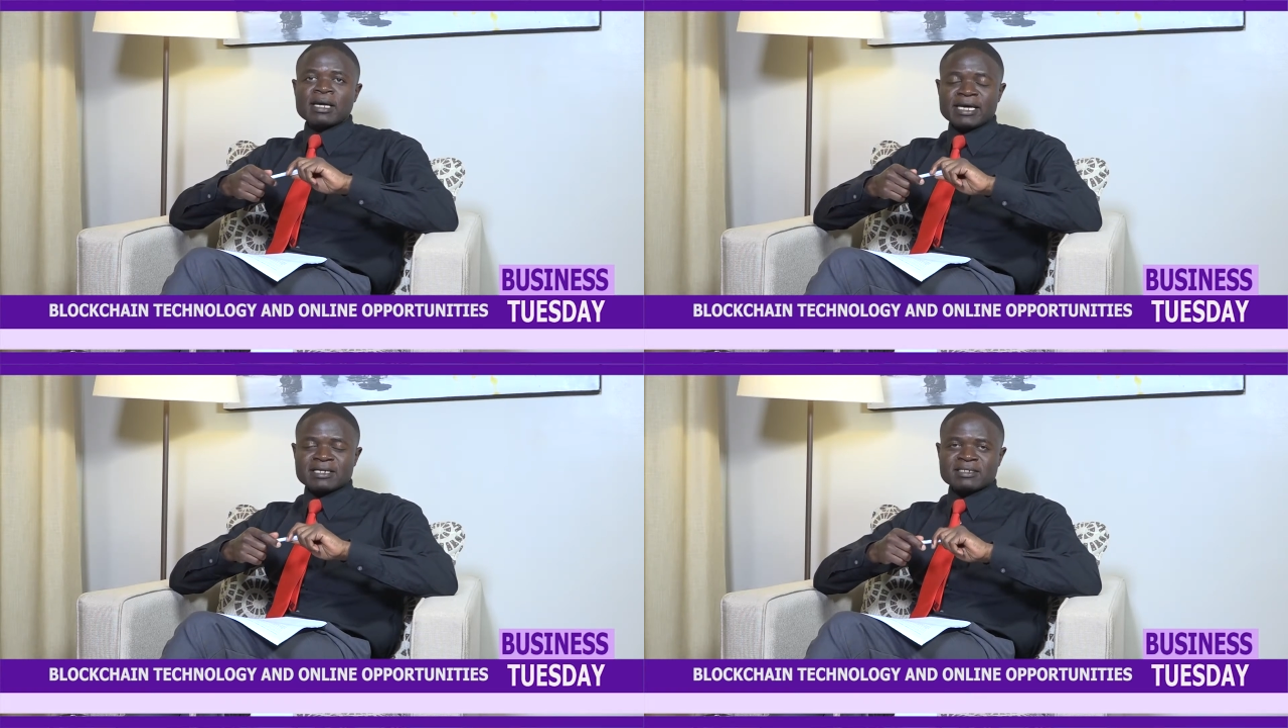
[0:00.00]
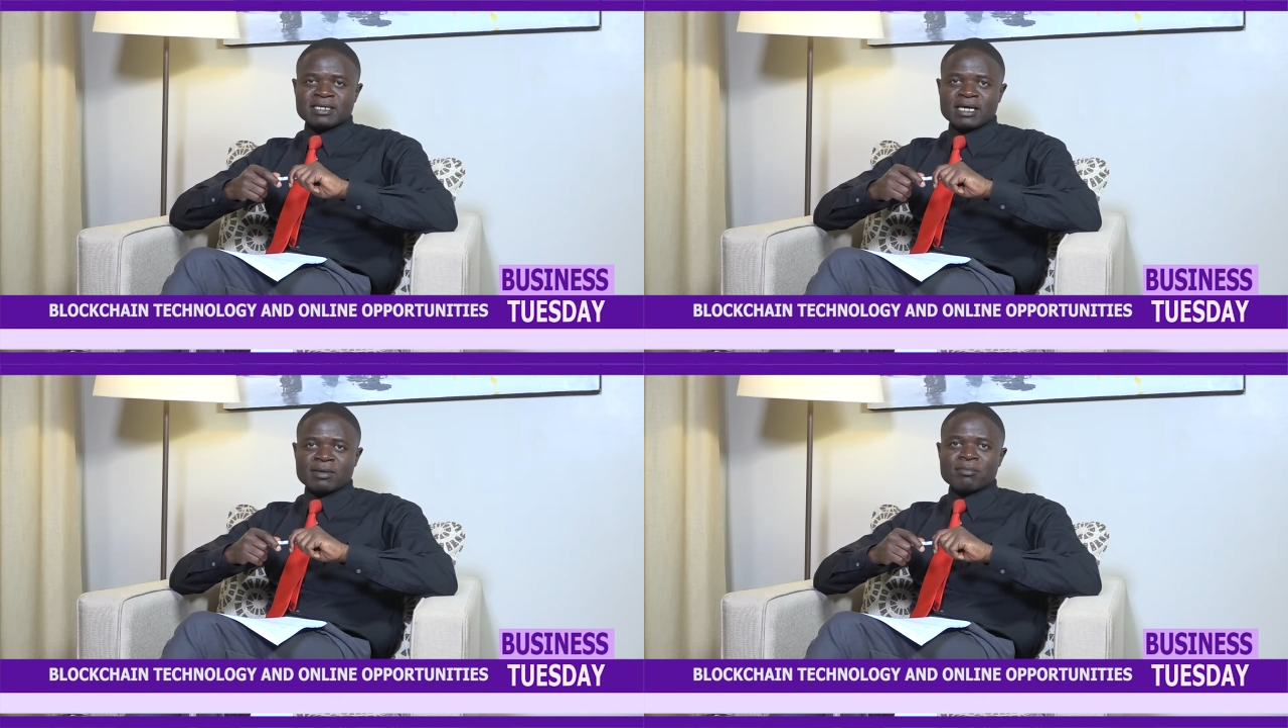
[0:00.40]

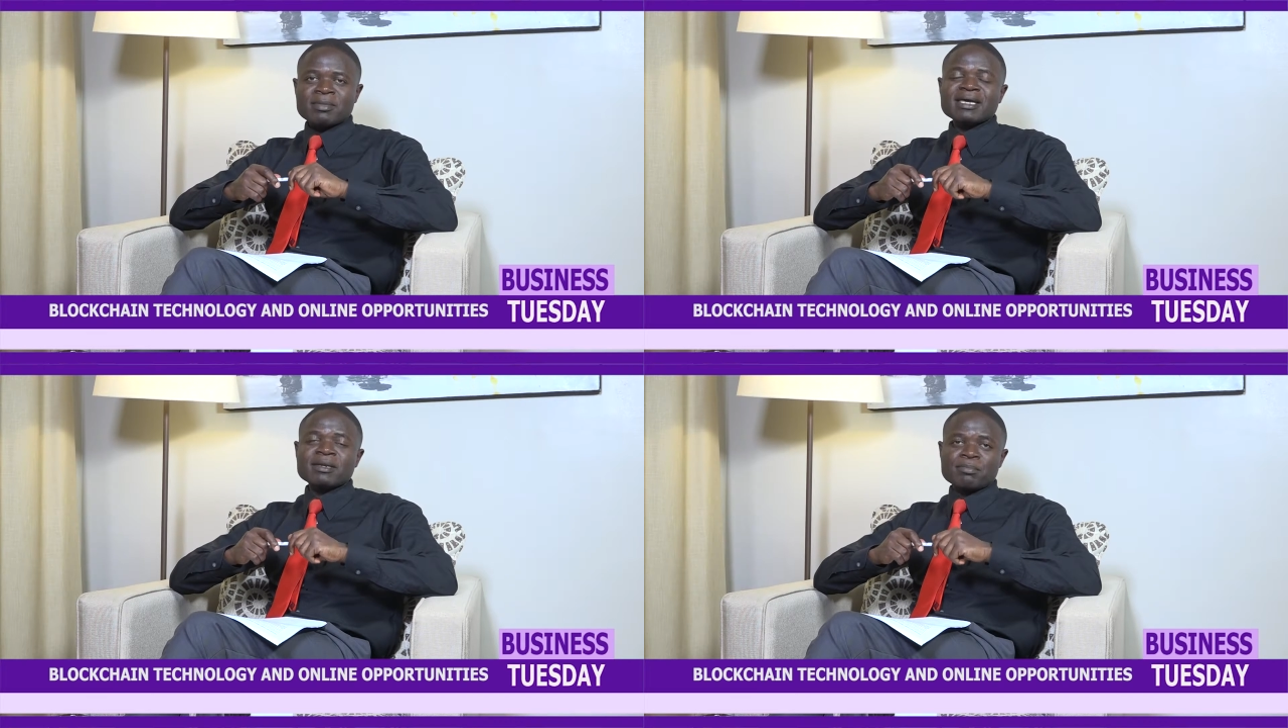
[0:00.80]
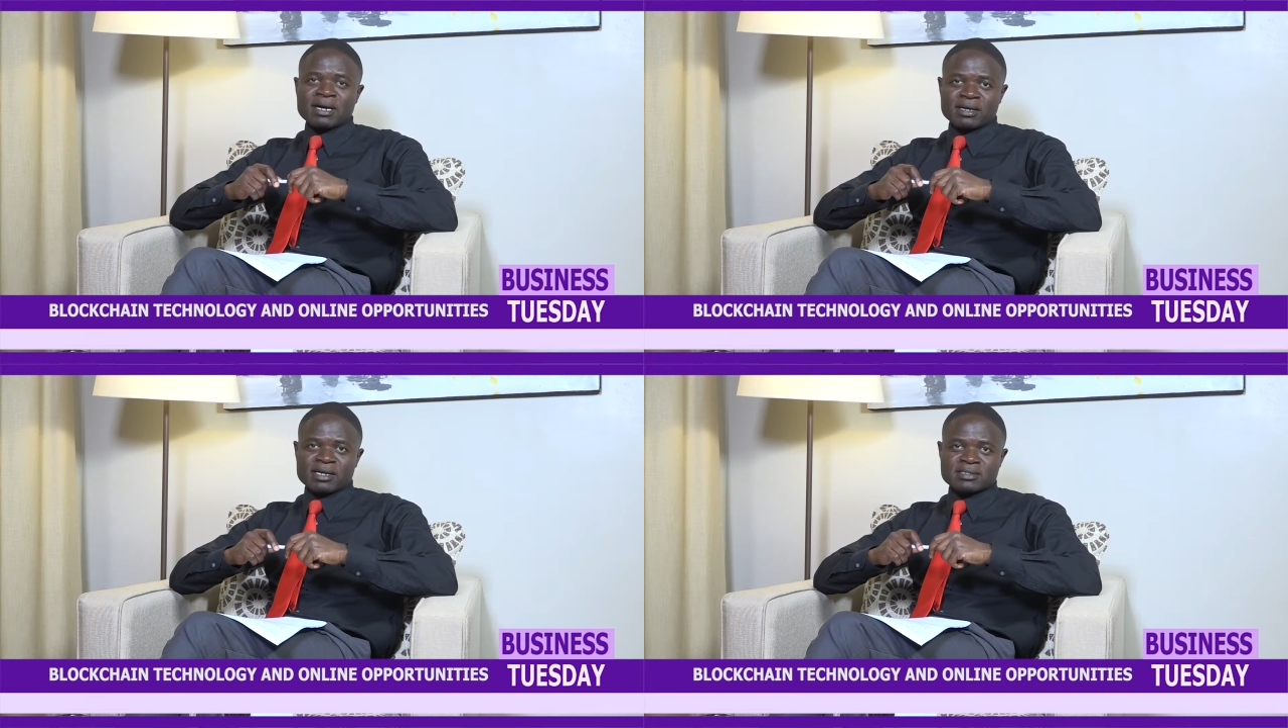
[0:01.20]
ATM in
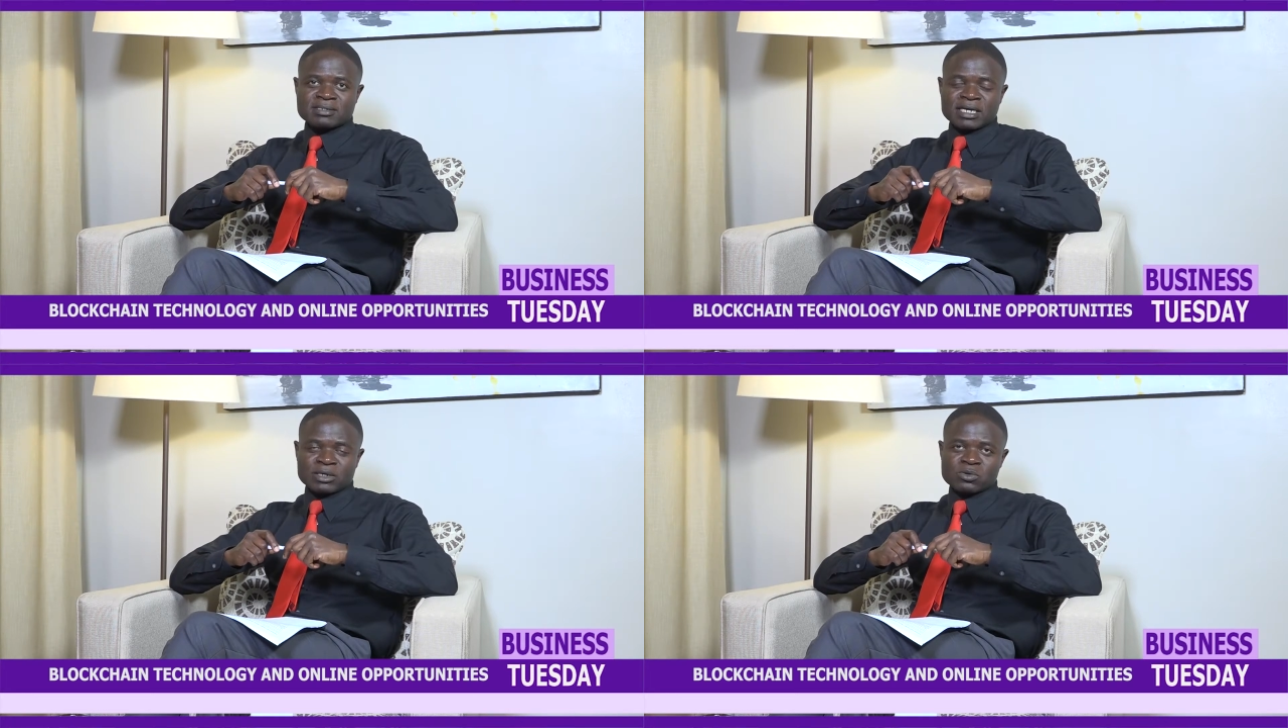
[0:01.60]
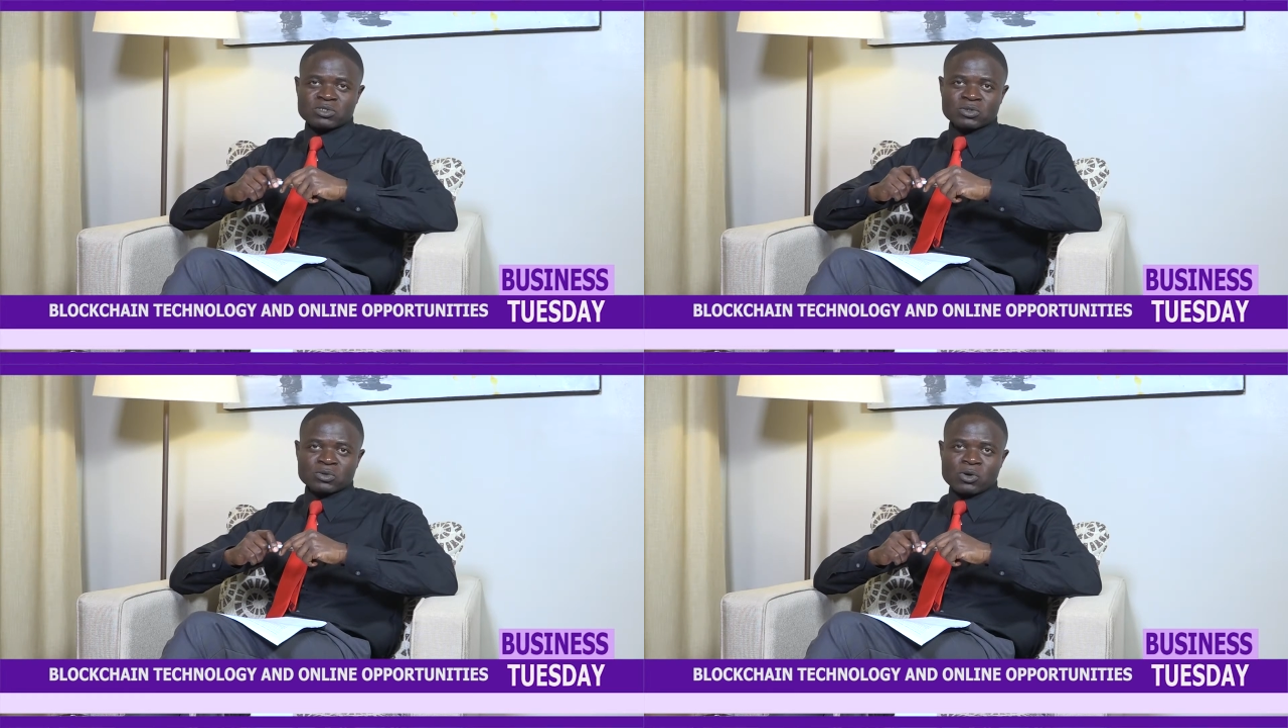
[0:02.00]
Parklands and
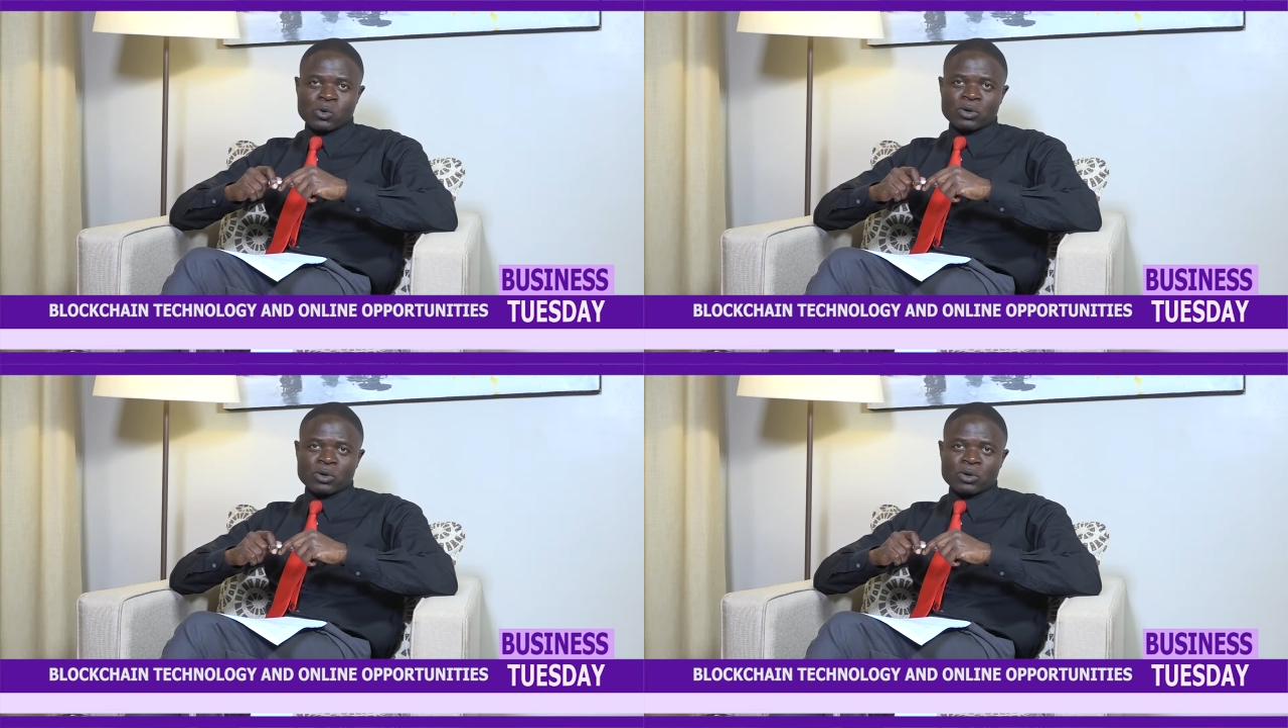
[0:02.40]
also